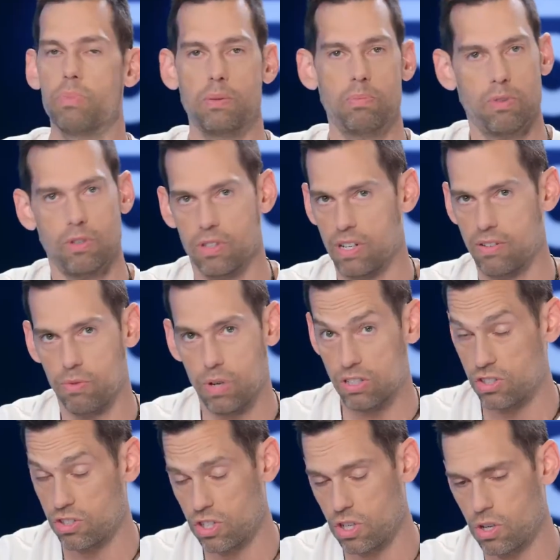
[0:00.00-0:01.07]
and people that have
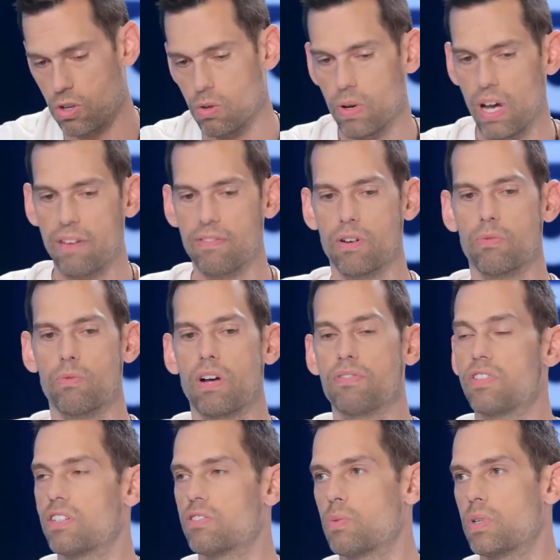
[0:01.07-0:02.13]
watched the show have a rough
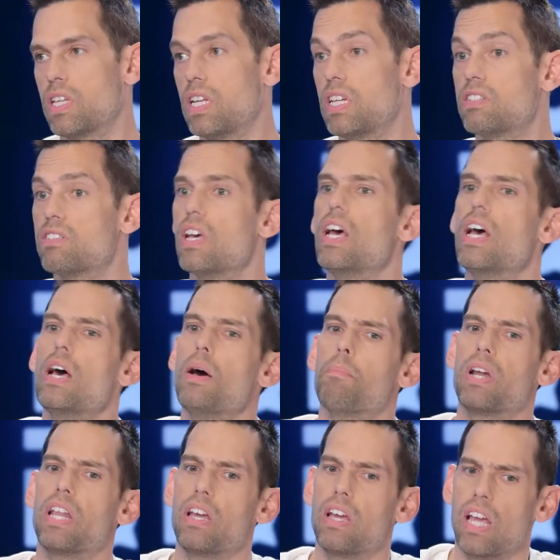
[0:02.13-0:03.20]
sense of what that is.
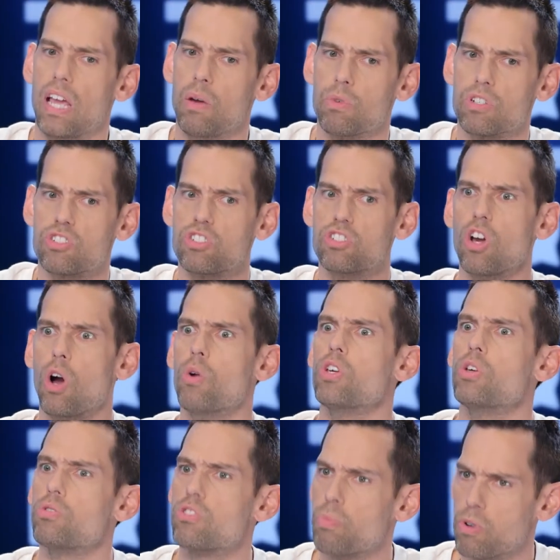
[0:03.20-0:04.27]
But it, it was so
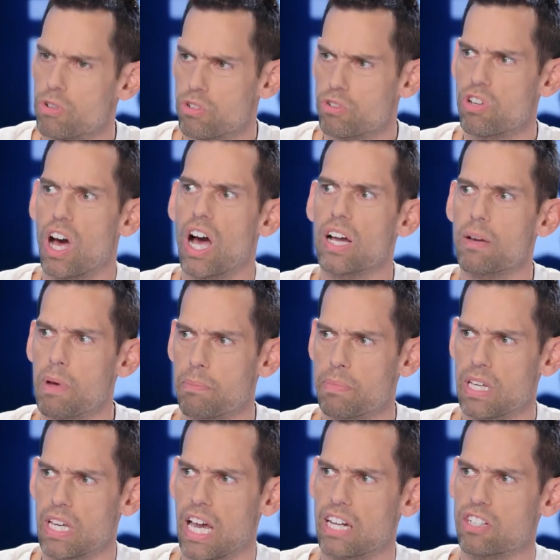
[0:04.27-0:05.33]
usable, and you talk about
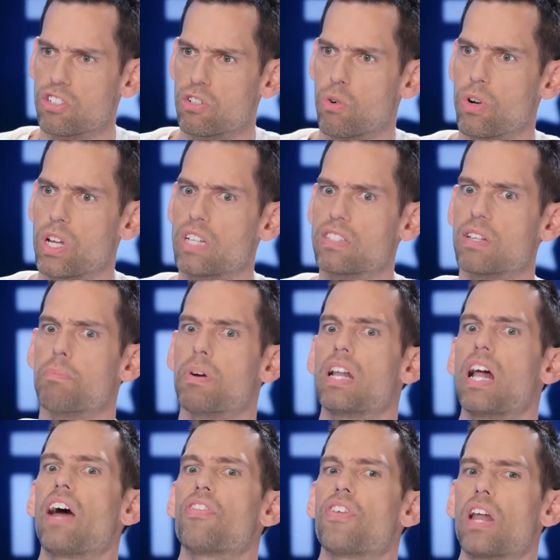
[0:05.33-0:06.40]
being action-oriented,
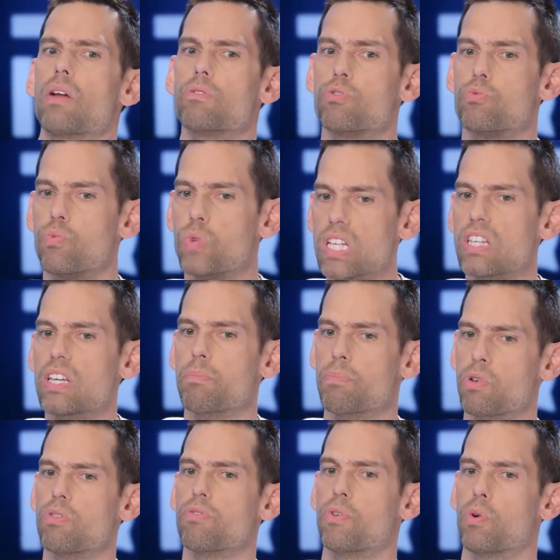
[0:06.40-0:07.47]
but I thought it was really a
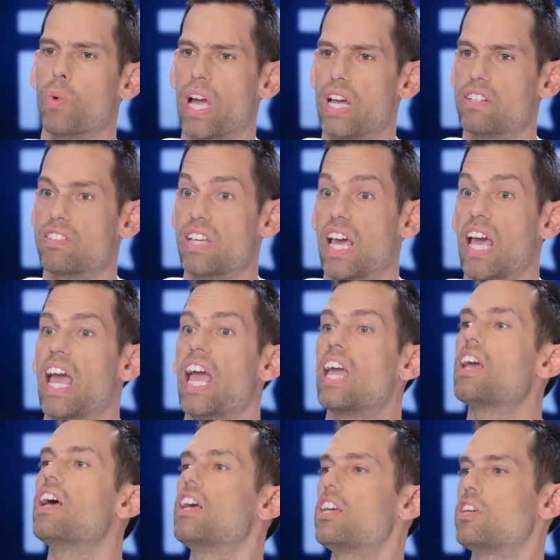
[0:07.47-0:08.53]
beautiful way to say, hey,